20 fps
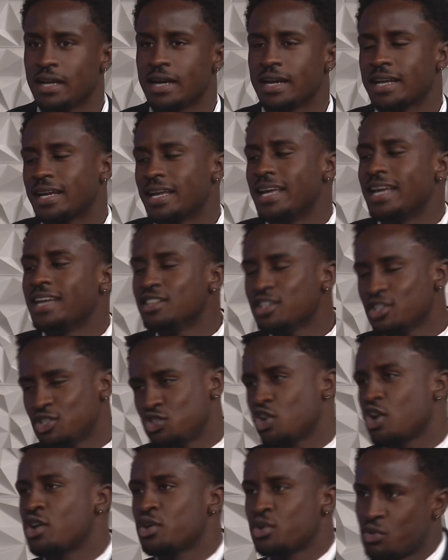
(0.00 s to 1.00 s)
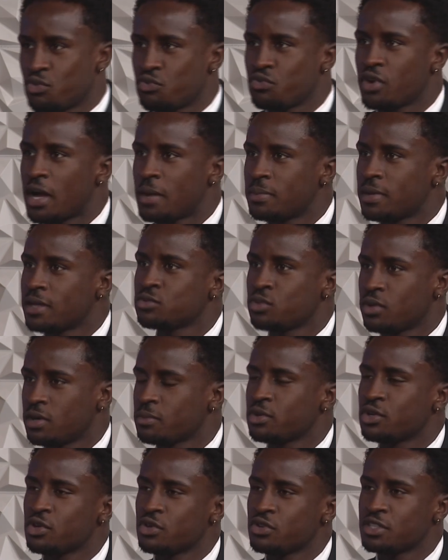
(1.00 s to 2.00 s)
Like in the genre of rap, that's what
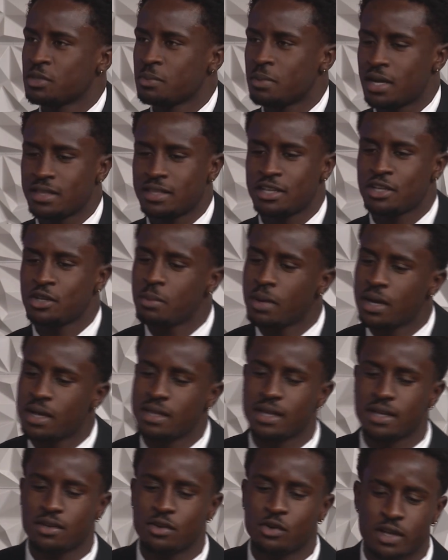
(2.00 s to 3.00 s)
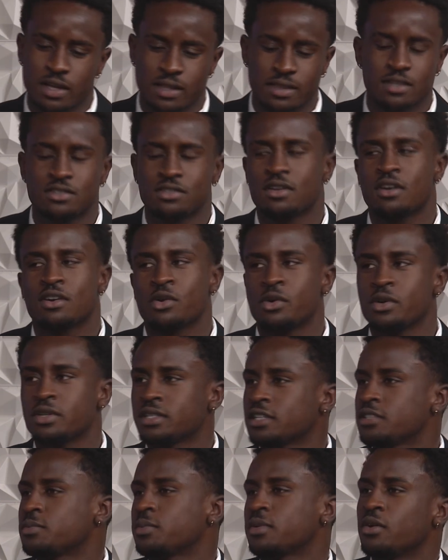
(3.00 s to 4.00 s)
I'm curious about, that you might like, okay, this song
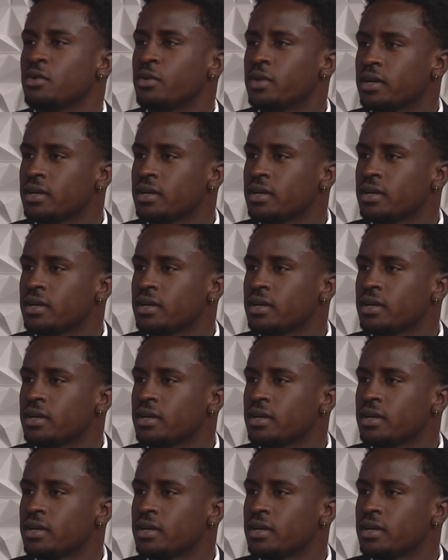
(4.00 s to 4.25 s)
always gets me going.